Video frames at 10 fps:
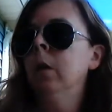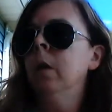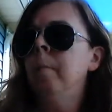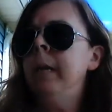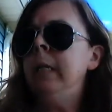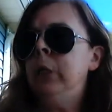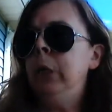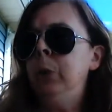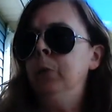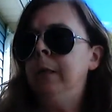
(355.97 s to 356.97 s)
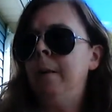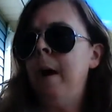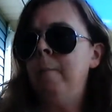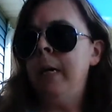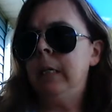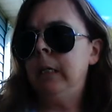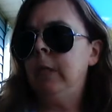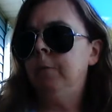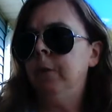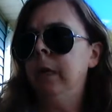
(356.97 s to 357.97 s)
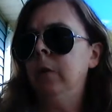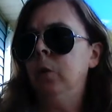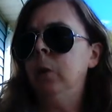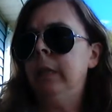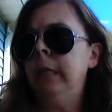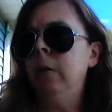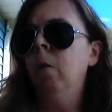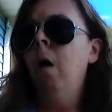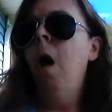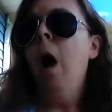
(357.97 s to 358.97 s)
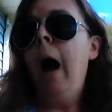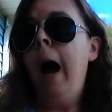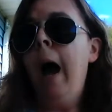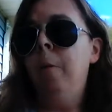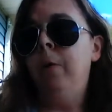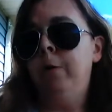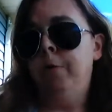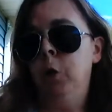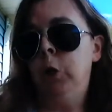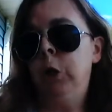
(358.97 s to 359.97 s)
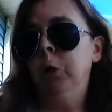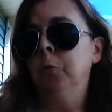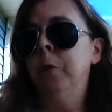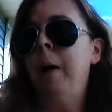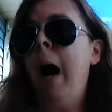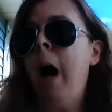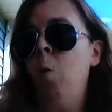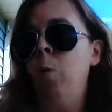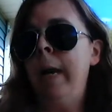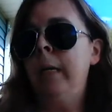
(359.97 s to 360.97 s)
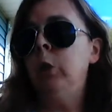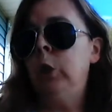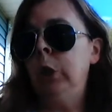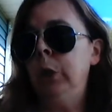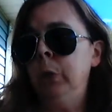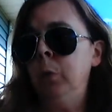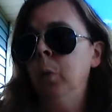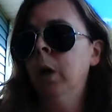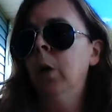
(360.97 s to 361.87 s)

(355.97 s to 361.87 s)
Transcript: Me too, said my bestest friend, Lucille. I prefer children my own age too.